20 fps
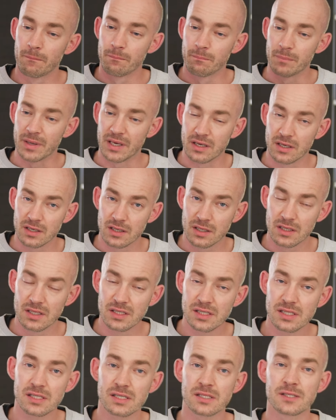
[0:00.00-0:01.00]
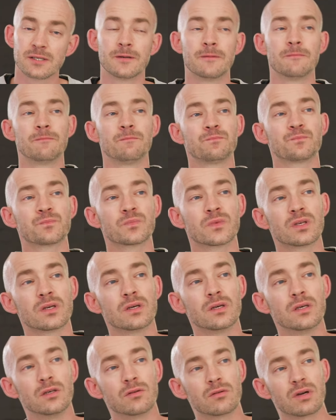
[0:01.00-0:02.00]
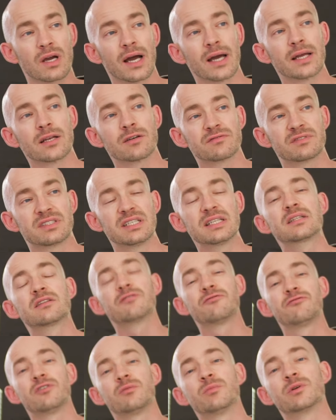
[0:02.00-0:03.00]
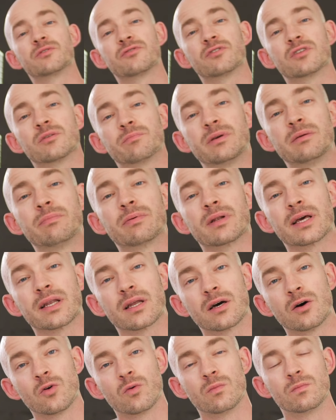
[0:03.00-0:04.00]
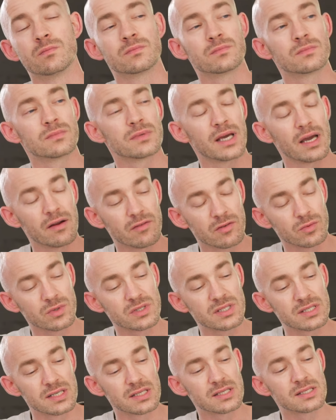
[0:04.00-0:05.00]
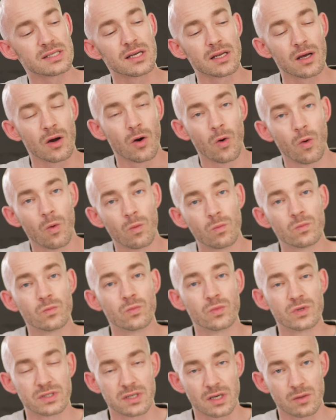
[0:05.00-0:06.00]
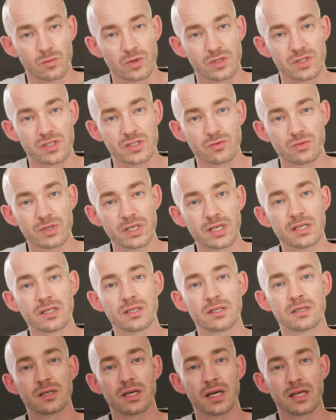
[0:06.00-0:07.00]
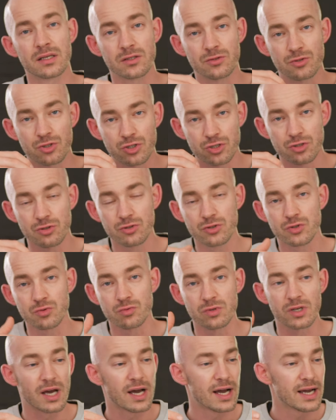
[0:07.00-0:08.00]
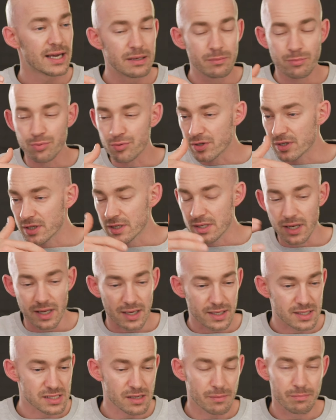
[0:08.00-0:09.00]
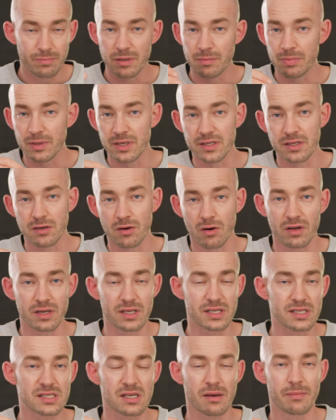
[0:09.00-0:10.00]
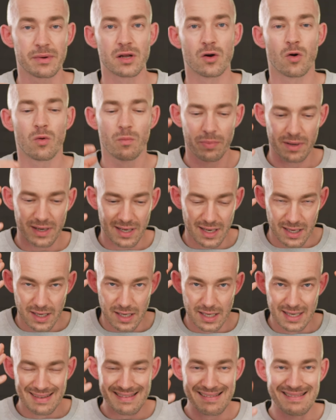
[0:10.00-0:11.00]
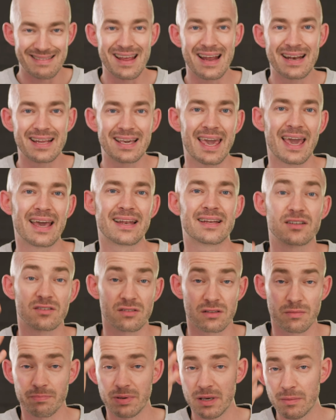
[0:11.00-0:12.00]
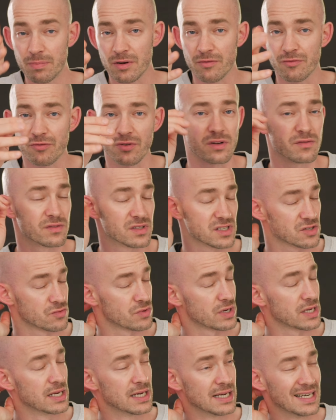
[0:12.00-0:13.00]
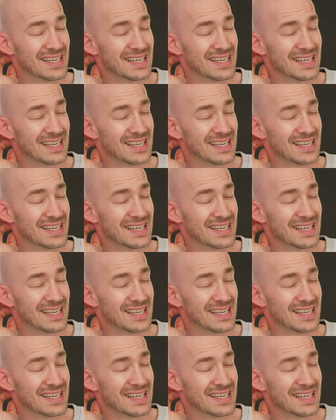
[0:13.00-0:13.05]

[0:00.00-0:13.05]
Because you kind of did the format for the people at home. Everyone sits at home with like one screen, and you shouldn't do it hybrid like some people in the audience, some at home, but like dedicated to the people in front of the screen.